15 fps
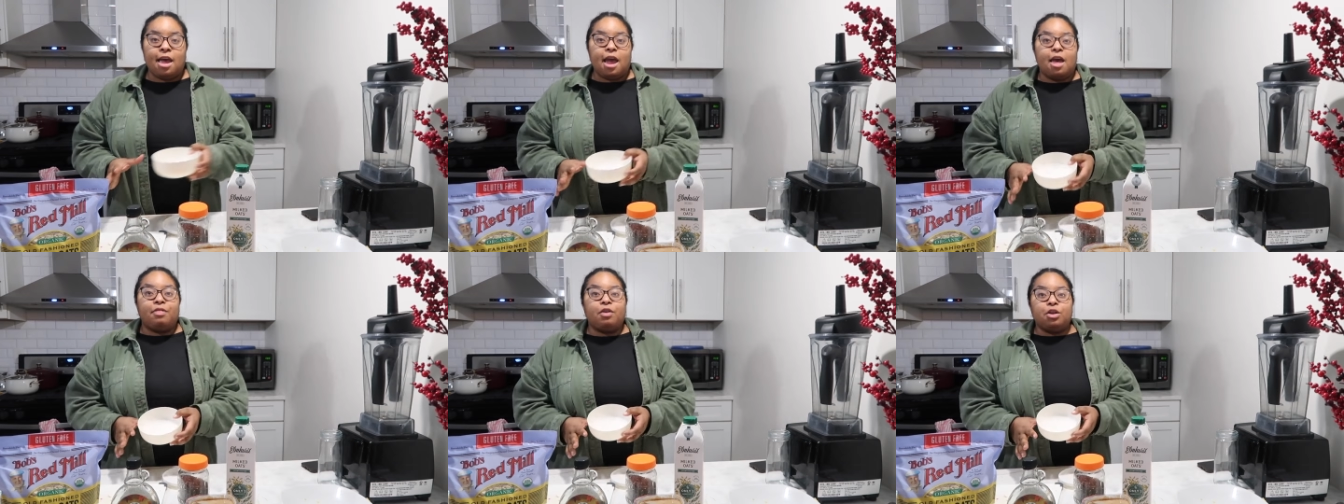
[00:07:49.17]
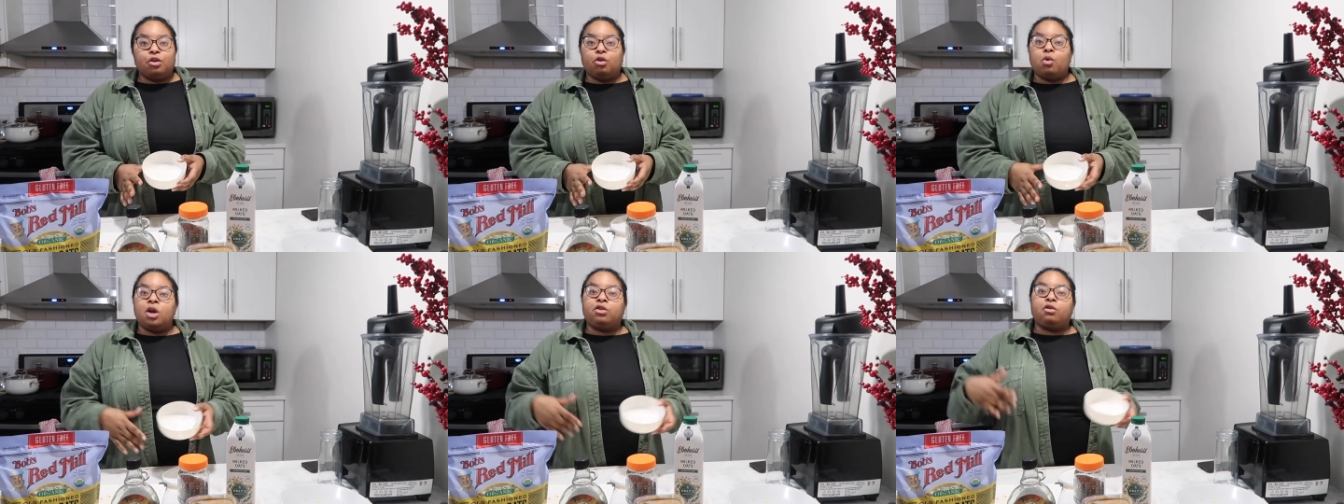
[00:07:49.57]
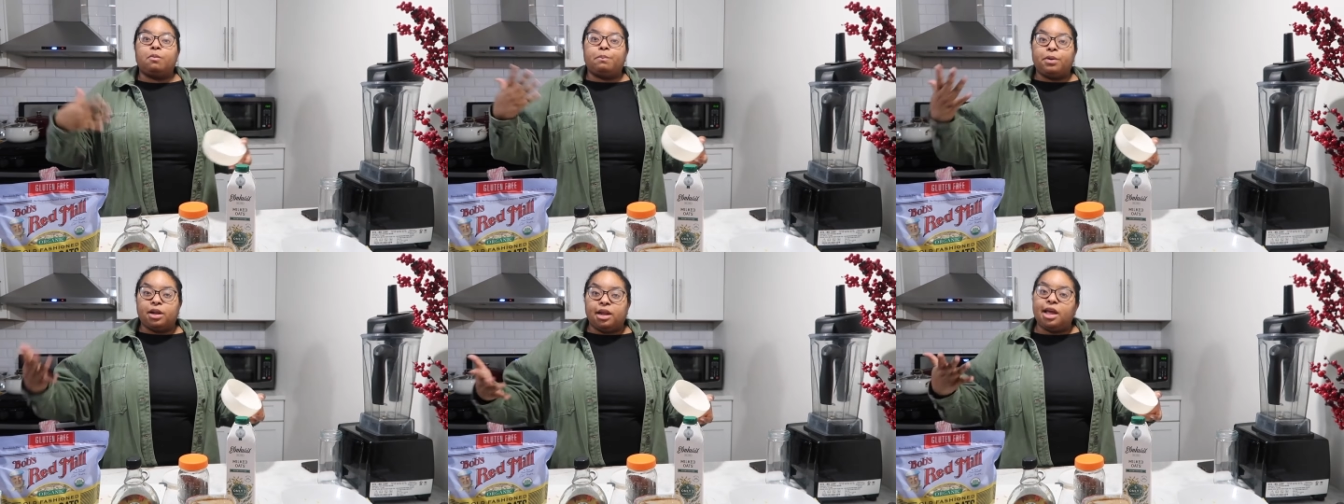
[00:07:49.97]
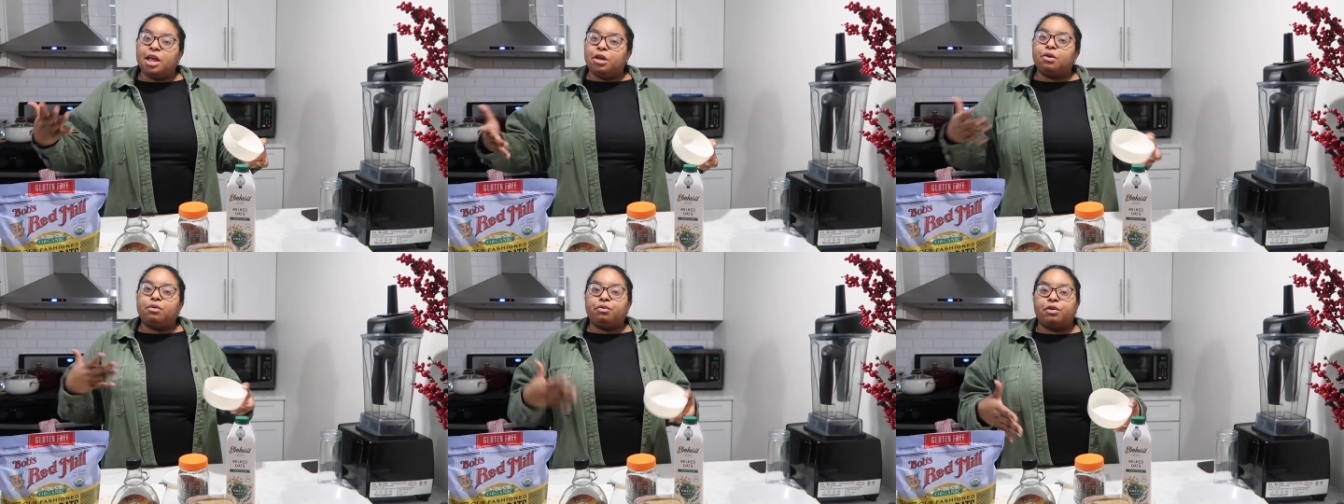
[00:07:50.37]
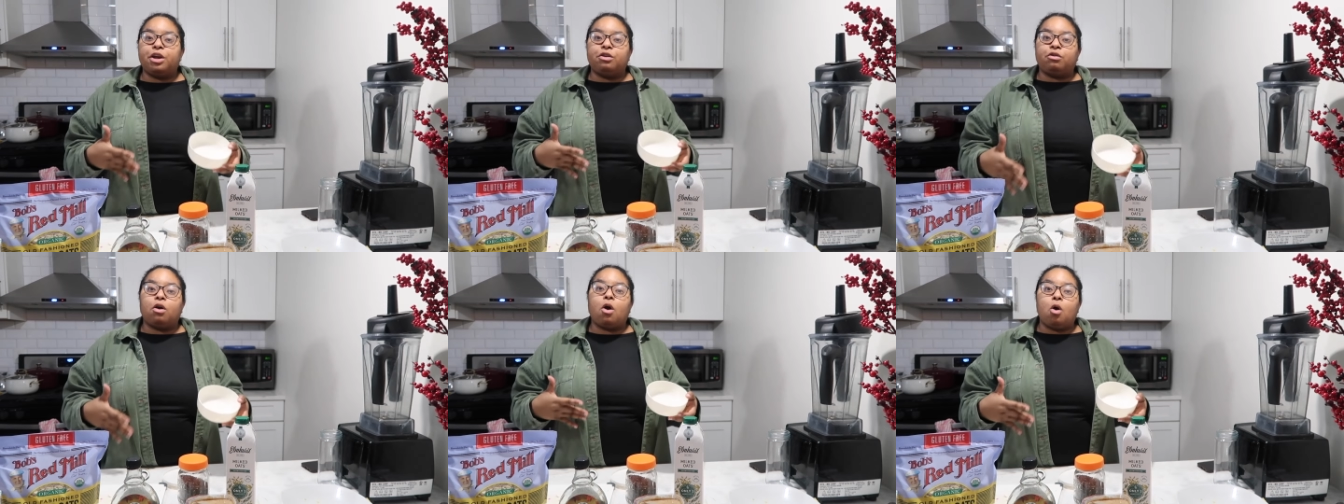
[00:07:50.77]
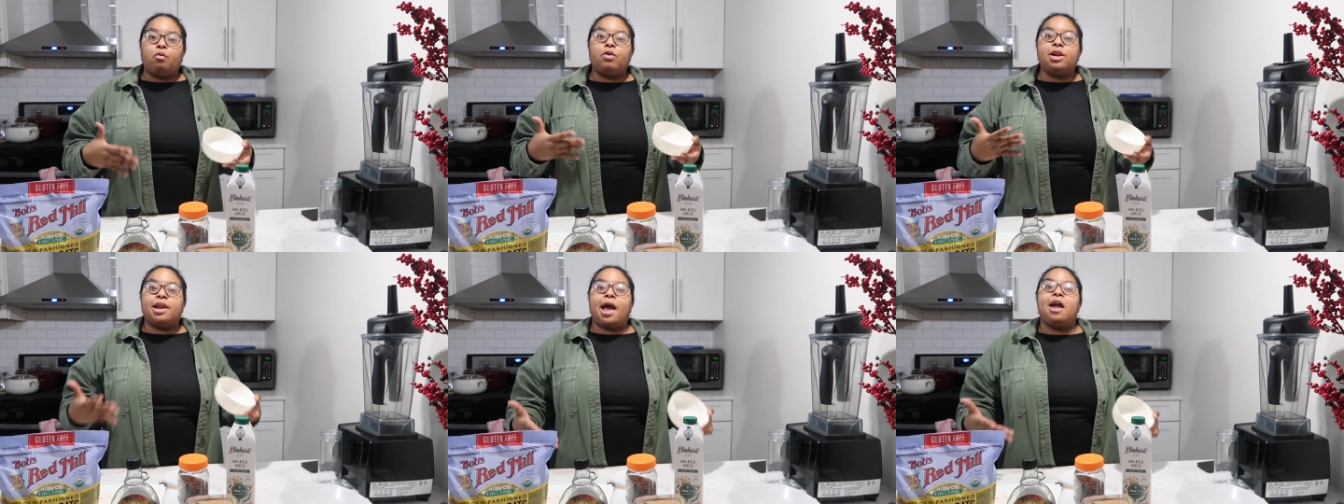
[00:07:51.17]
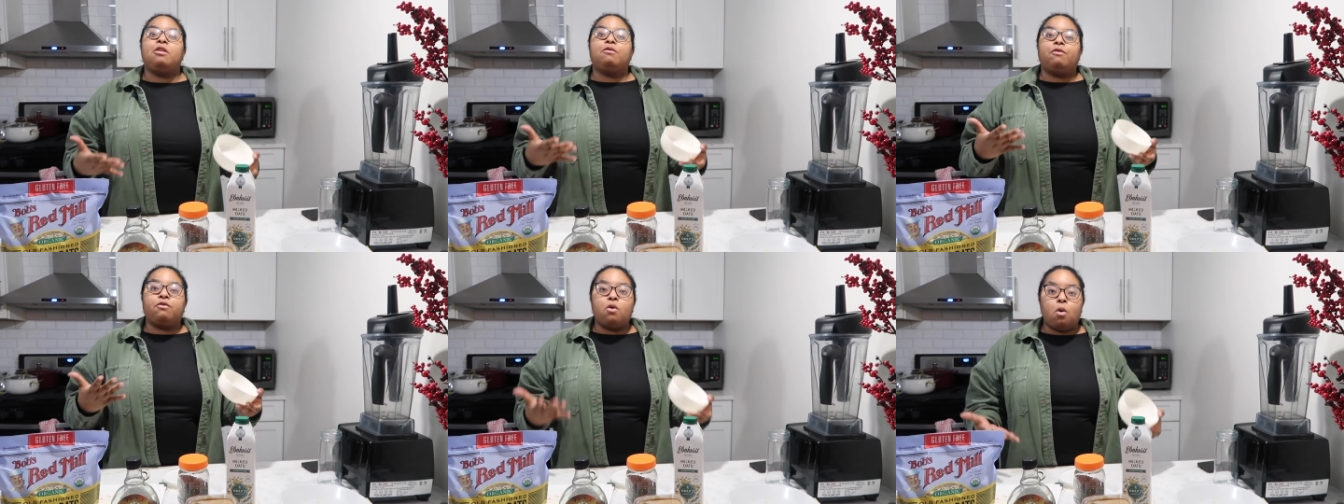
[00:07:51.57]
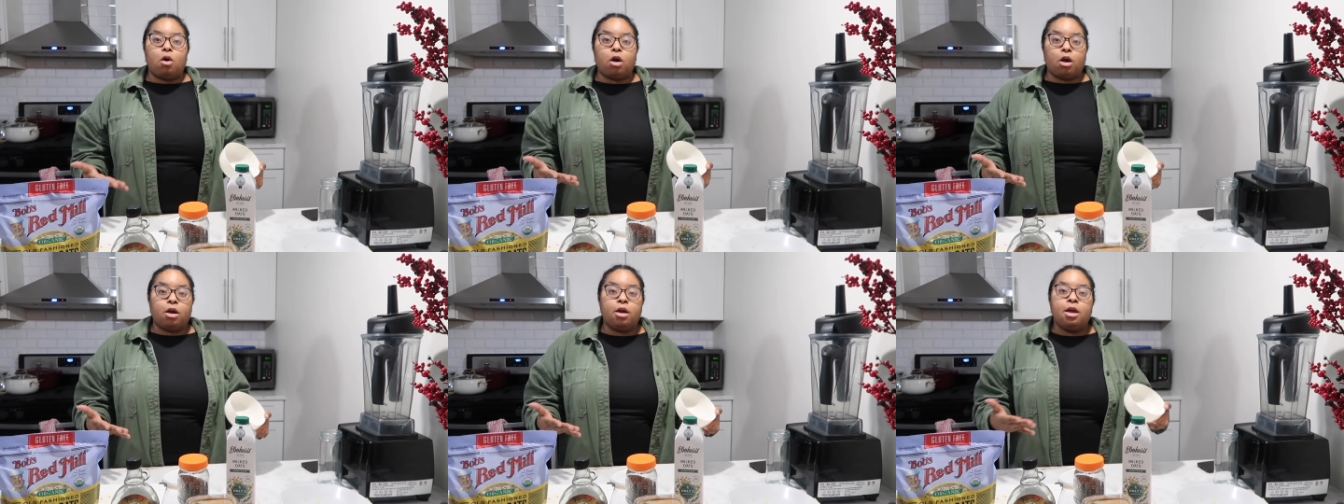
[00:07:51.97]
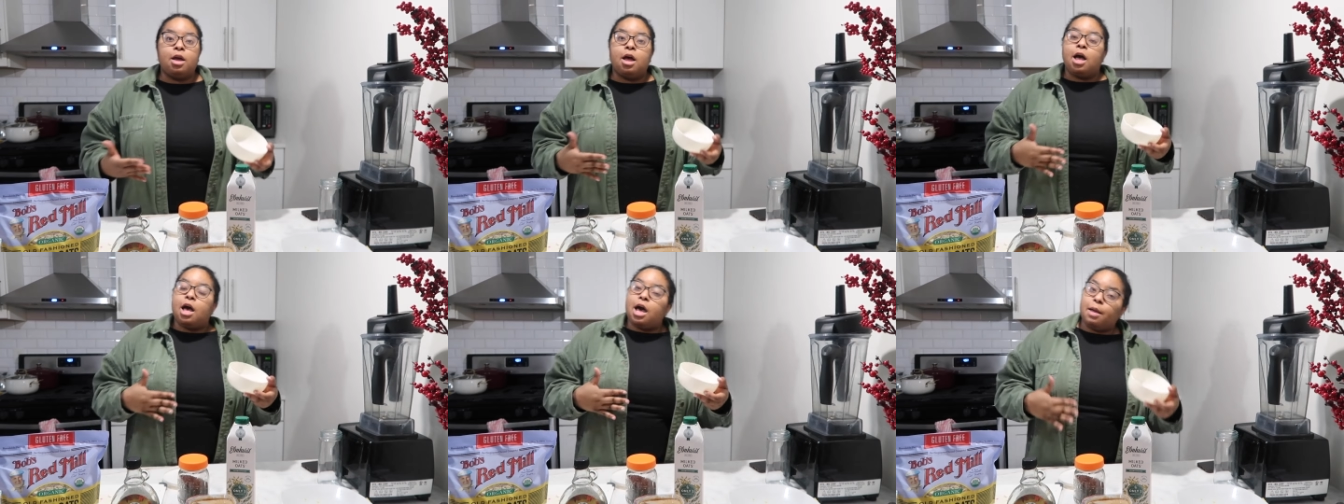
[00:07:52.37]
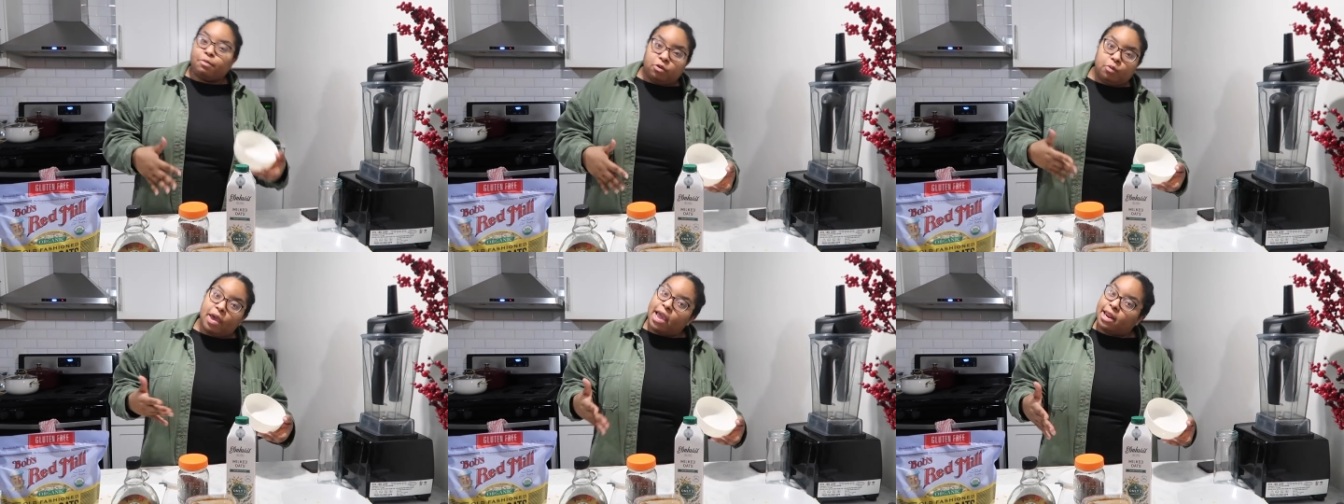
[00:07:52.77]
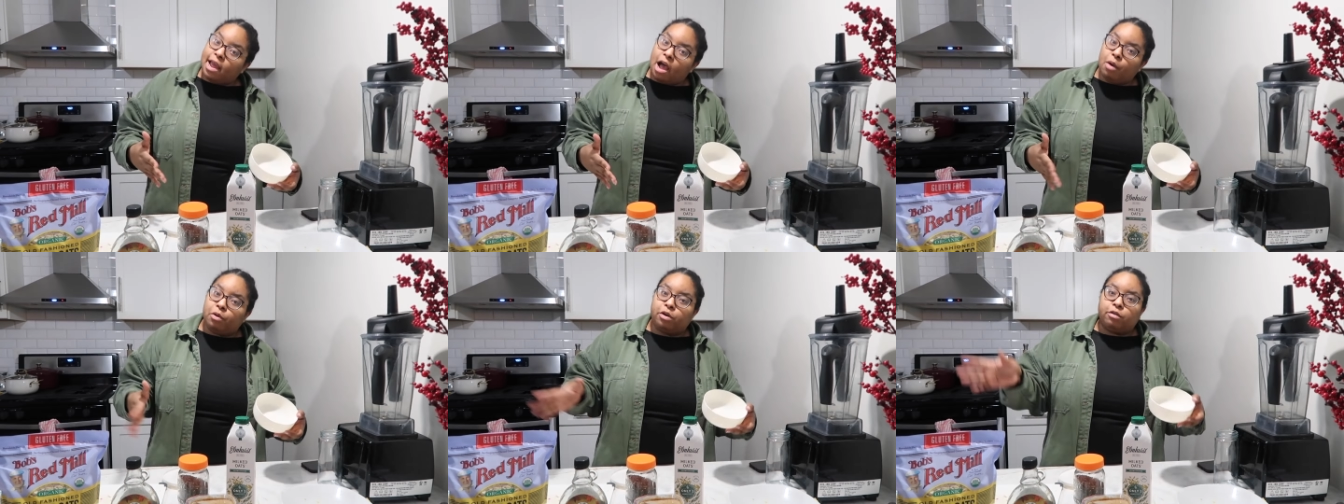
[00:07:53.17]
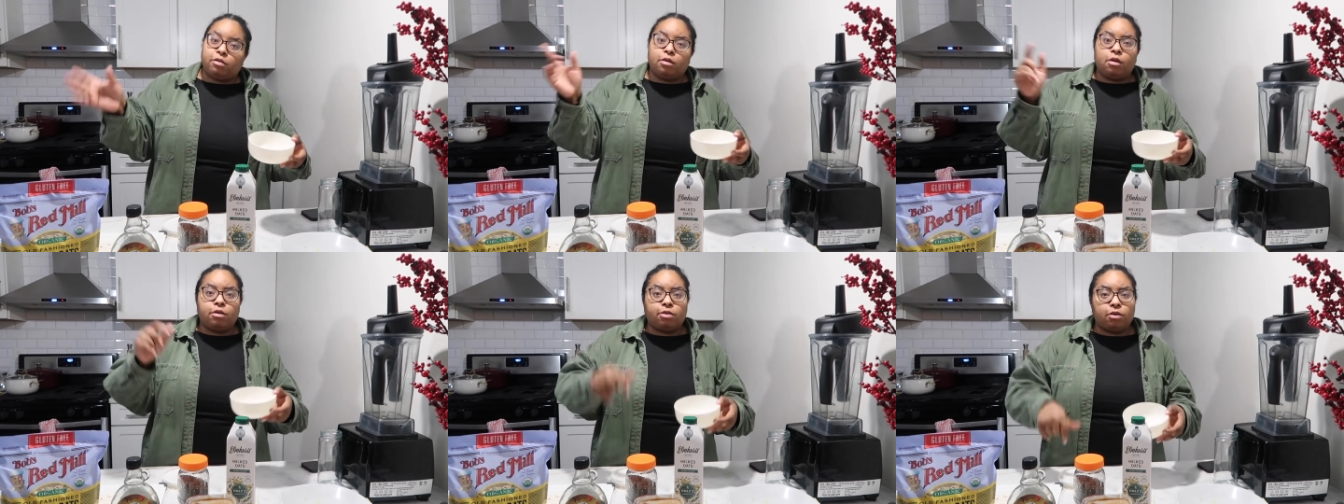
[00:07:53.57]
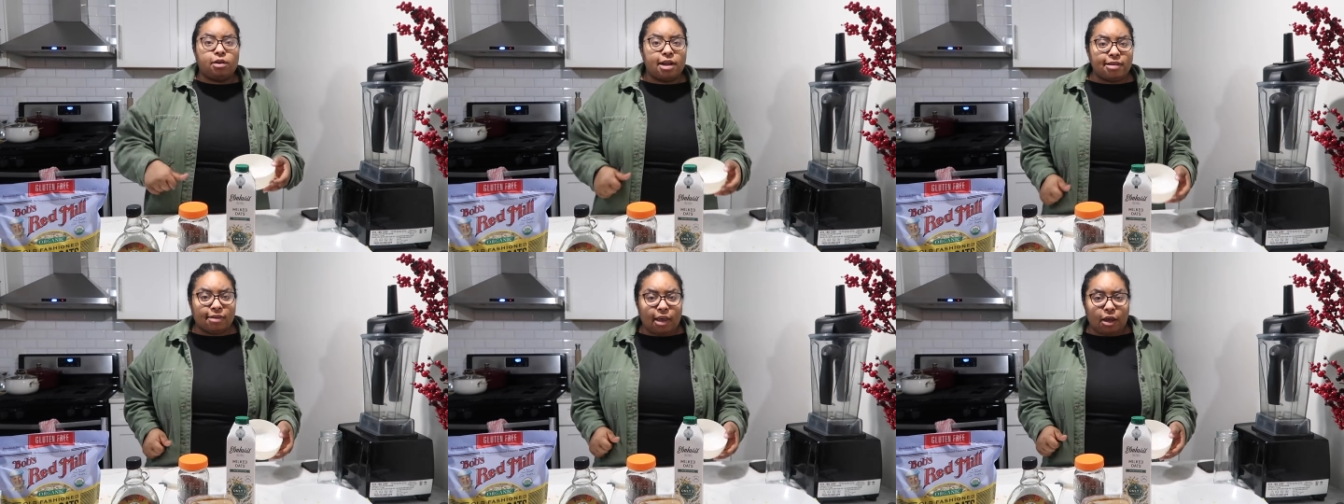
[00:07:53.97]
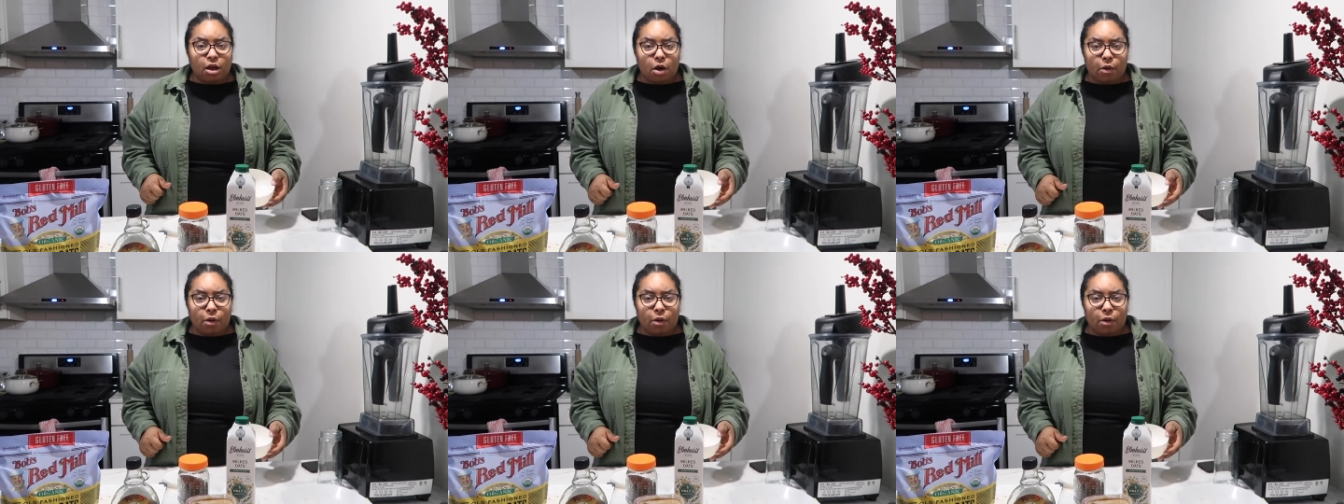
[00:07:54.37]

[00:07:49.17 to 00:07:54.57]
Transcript: And then you're going to put it in your fridge overnight for up to eight hours. So let's keep